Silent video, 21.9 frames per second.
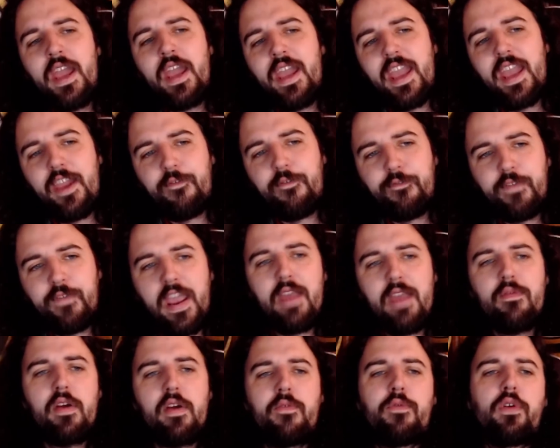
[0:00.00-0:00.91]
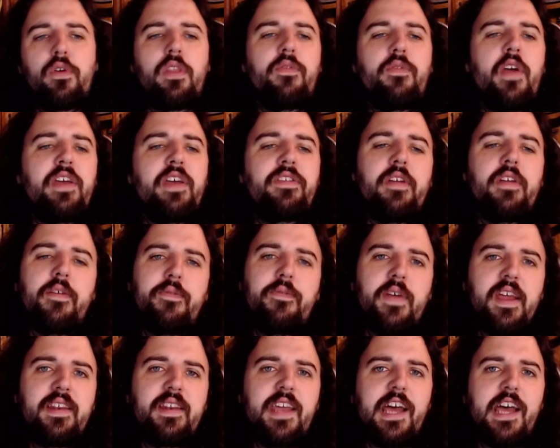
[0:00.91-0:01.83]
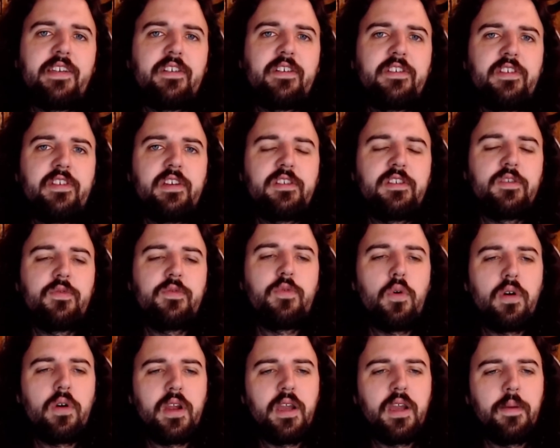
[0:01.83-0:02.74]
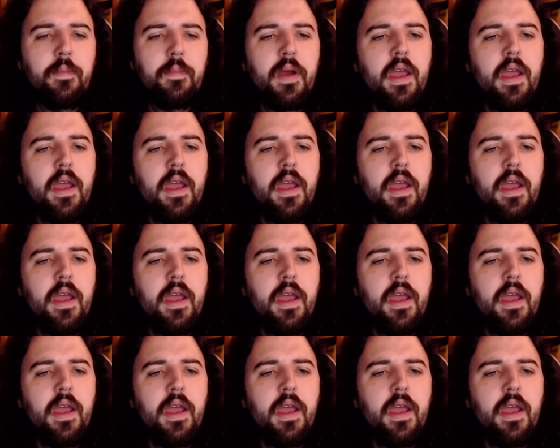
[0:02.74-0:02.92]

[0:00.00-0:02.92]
A favorite for the Vezina. Fantastic season for him.